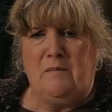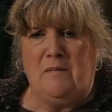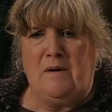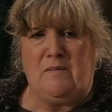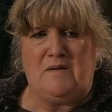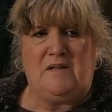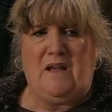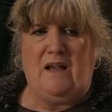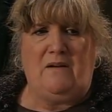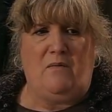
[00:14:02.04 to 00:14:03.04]
I was
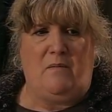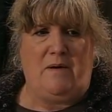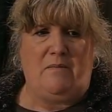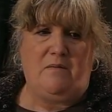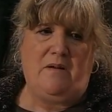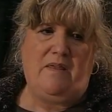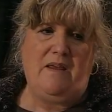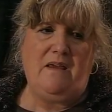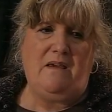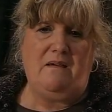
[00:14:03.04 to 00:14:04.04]
scared of what people would
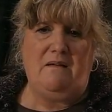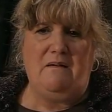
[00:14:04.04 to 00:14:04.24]
think.